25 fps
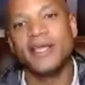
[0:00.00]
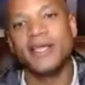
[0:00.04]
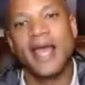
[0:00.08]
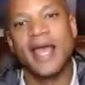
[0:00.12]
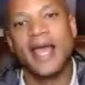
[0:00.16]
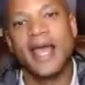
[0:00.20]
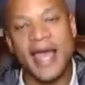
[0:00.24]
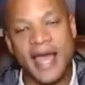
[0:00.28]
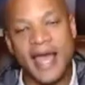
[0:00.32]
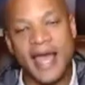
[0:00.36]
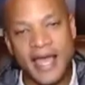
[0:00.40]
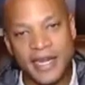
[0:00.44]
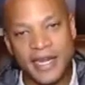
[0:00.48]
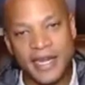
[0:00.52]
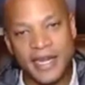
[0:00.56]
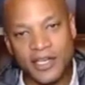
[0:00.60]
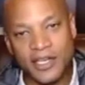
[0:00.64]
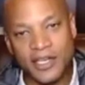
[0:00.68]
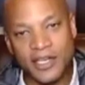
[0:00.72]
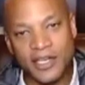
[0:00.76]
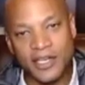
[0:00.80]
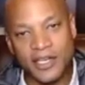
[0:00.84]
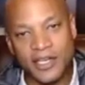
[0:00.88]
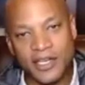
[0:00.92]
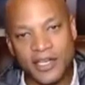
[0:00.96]
and
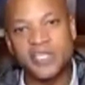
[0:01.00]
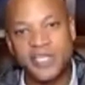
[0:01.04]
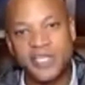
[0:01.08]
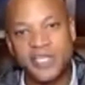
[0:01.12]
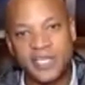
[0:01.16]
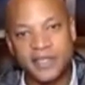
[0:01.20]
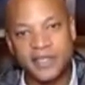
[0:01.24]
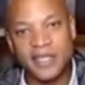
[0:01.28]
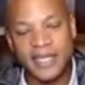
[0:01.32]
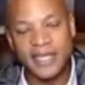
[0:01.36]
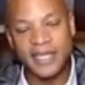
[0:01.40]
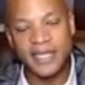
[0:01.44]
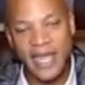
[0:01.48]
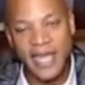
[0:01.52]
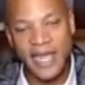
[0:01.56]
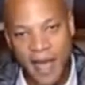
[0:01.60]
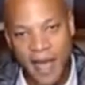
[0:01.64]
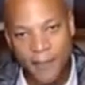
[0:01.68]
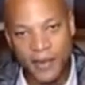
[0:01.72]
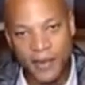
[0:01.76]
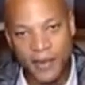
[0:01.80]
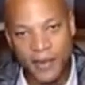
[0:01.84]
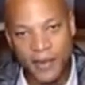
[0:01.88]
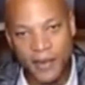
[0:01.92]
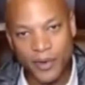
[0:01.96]
using the
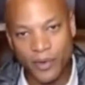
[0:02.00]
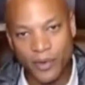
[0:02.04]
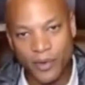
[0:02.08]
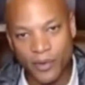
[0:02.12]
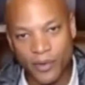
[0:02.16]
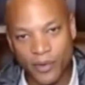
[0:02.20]
capital